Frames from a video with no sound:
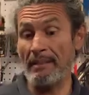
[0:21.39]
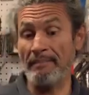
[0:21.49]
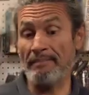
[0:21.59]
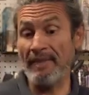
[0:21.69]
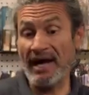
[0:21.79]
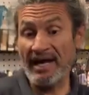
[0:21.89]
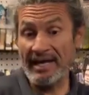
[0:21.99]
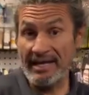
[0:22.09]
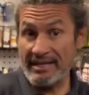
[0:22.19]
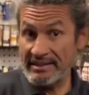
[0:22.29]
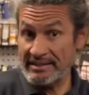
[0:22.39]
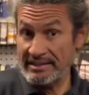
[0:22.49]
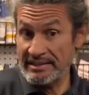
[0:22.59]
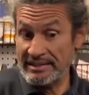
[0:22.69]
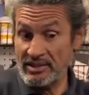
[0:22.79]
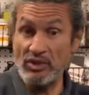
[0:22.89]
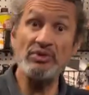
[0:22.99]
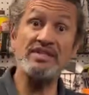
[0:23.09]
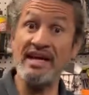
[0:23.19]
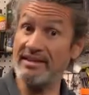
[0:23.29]
my two
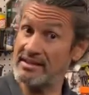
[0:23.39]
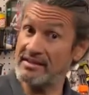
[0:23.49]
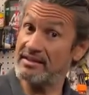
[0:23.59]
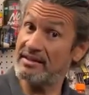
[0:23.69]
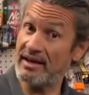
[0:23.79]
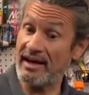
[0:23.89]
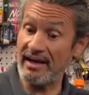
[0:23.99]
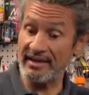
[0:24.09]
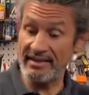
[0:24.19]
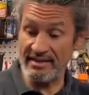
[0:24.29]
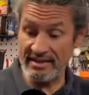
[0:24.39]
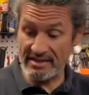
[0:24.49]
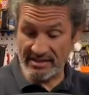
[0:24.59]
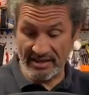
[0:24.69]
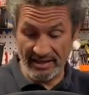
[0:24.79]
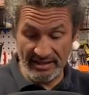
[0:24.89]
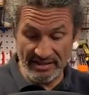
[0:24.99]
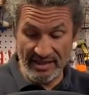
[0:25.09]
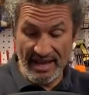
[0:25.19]
cents on these things,